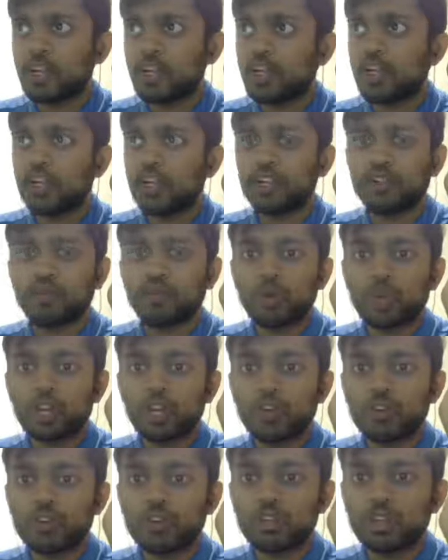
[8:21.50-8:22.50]
headed the ball out.
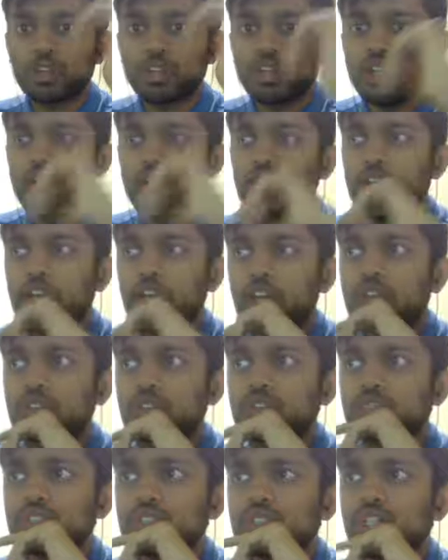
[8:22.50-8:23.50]
It was
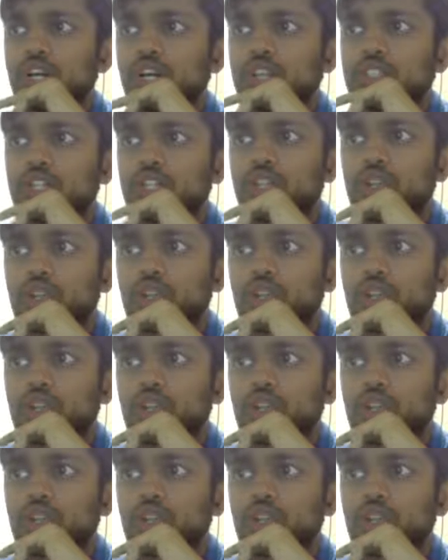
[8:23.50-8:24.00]
a chance that